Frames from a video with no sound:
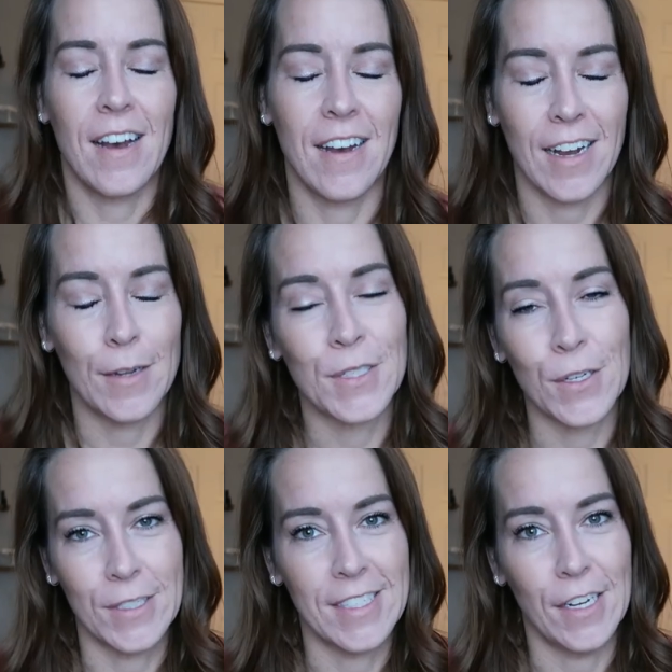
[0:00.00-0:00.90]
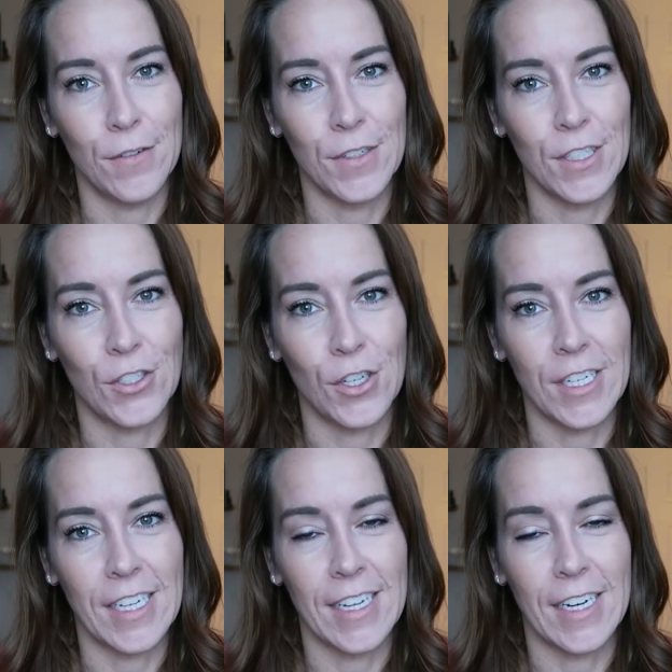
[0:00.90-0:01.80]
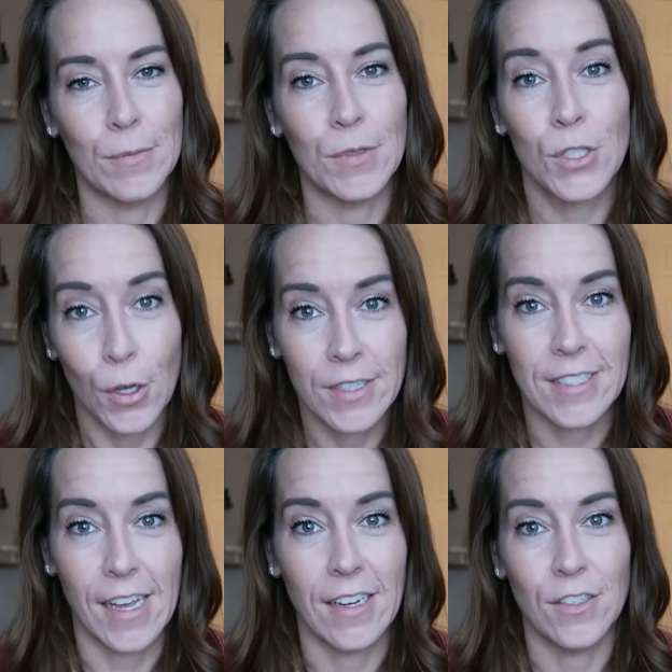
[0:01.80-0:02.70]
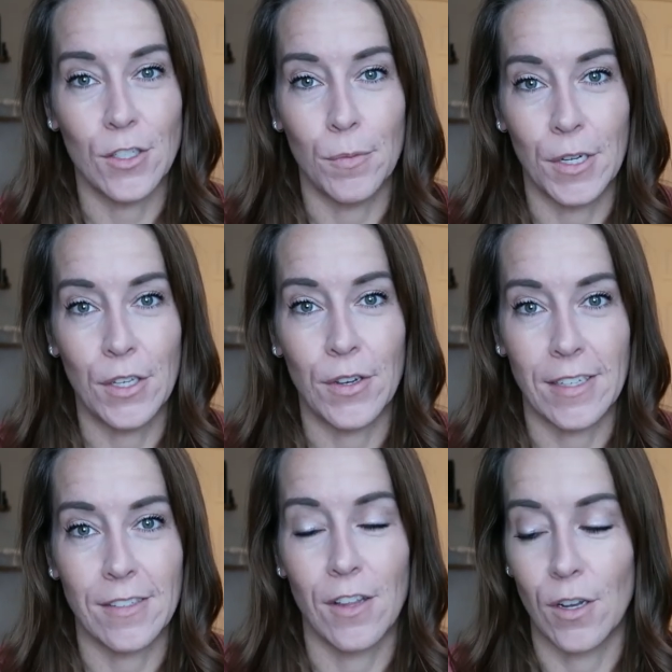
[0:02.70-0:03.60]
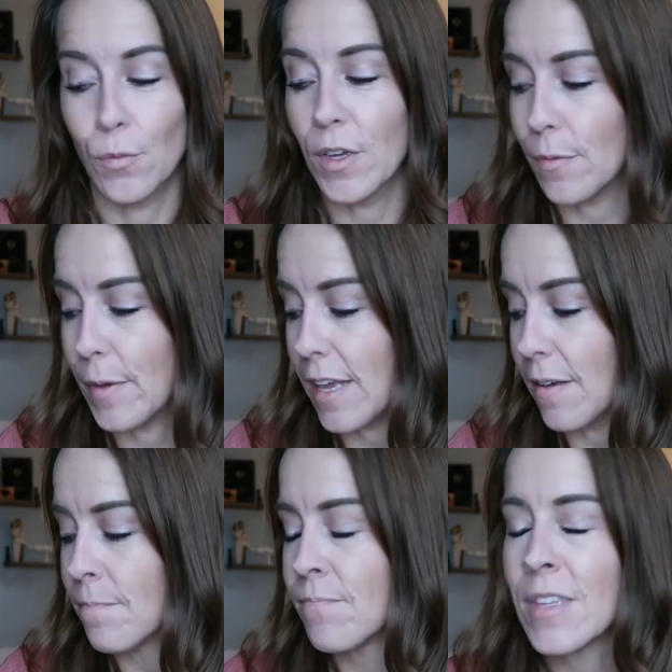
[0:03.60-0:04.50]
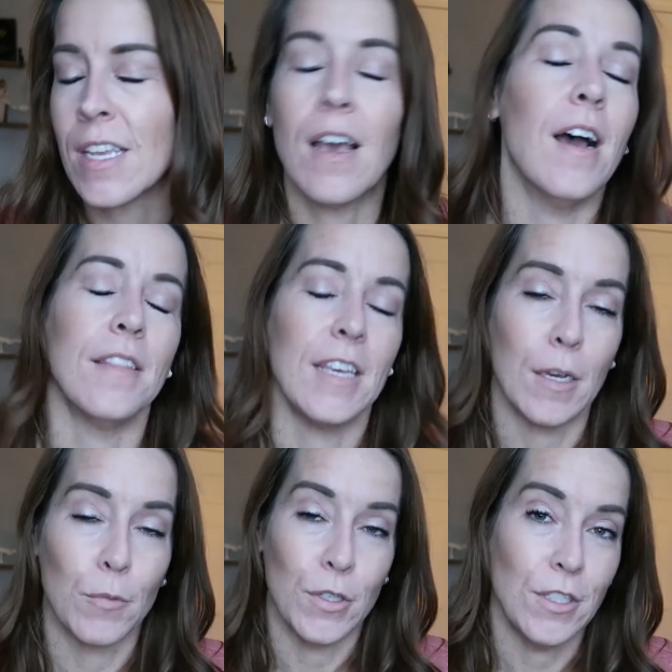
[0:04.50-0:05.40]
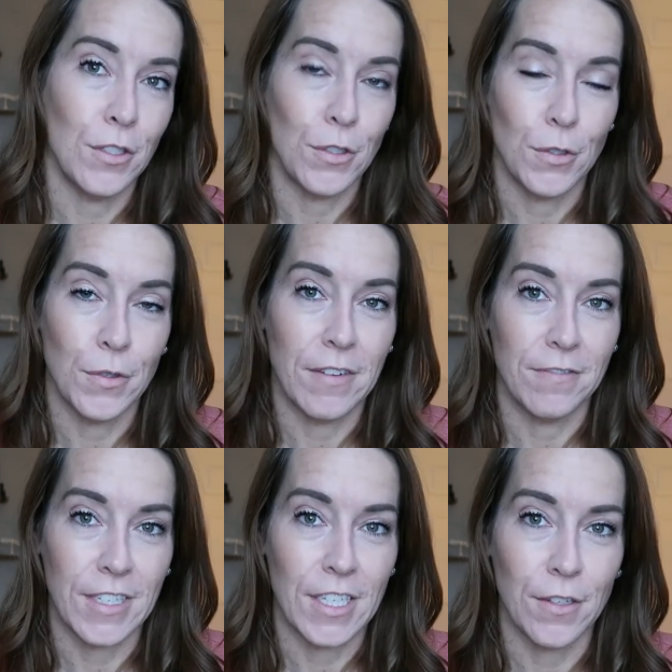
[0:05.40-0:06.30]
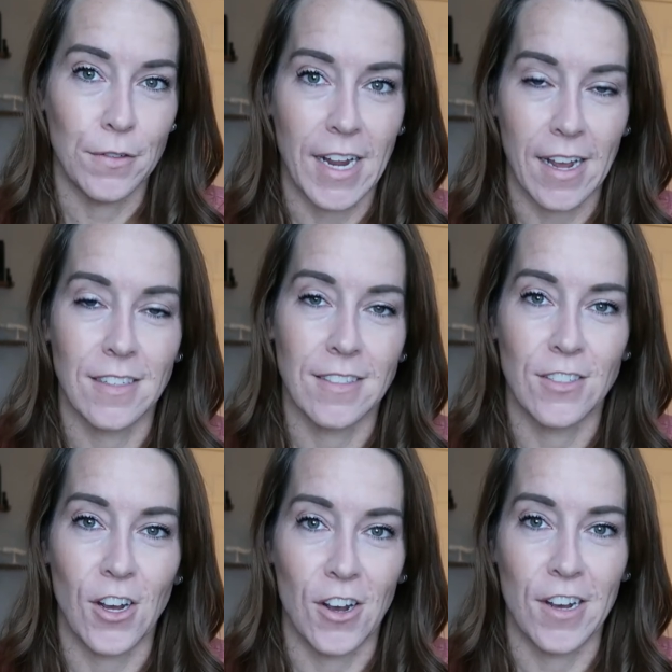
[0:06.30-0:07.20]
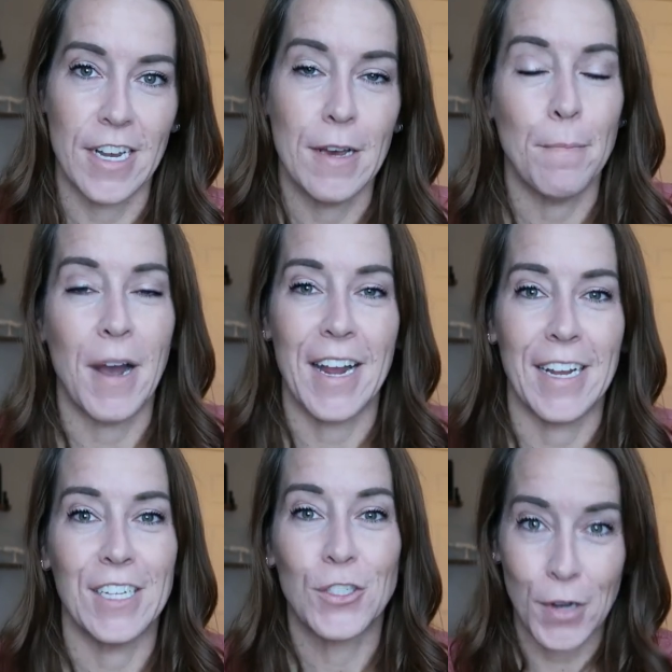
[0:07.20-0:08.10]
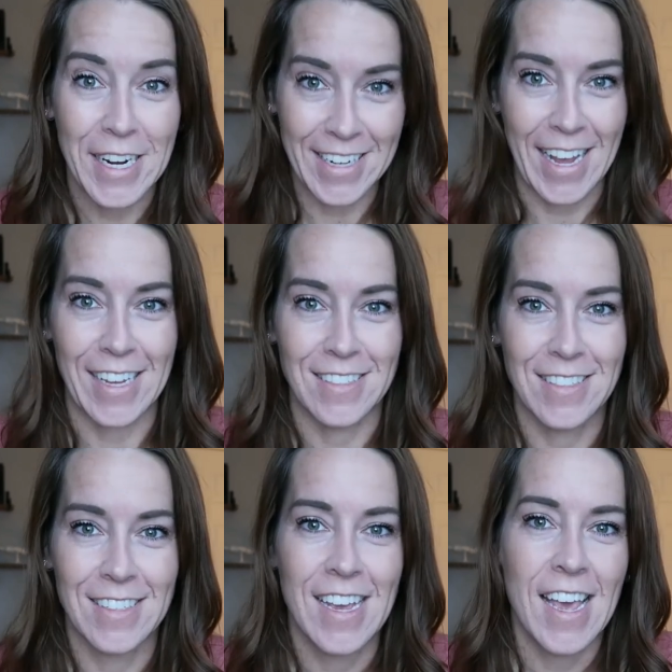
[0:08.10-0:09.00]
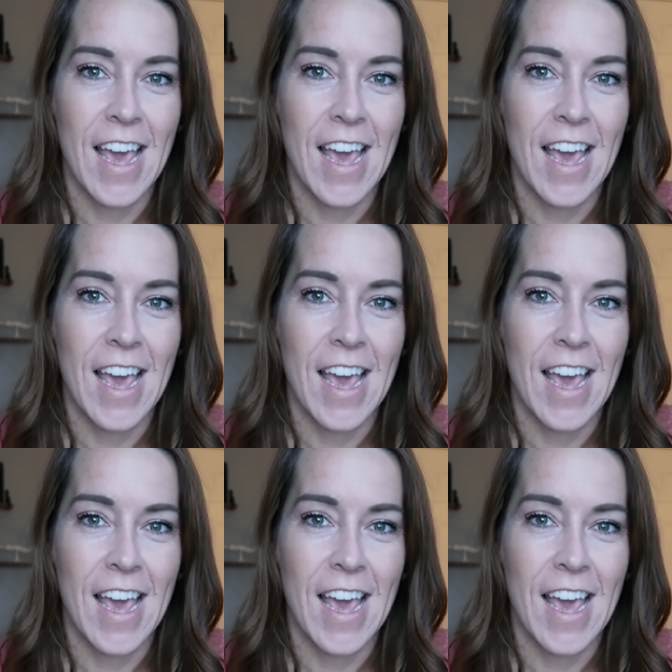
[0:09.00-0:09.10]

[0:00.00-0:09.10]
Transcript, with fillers: I'm so excited for this journey and I'm so excited to bring you guys along with me. I think I'm going to do a video next on my train case